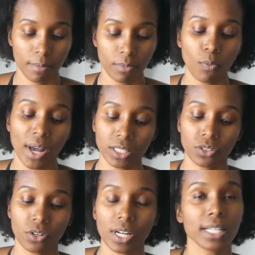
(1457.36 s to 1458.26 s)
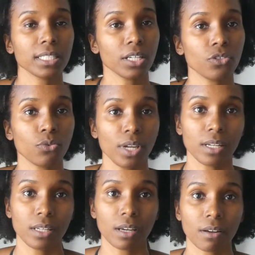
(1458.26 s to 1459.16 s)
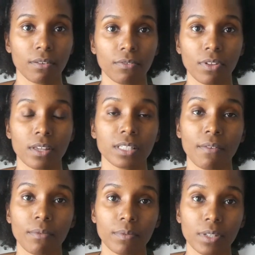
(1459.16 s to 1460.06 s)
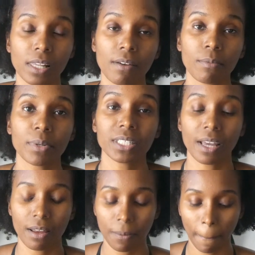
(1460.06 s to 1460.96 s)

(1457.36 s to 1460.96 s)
Western and Central India for the 11%.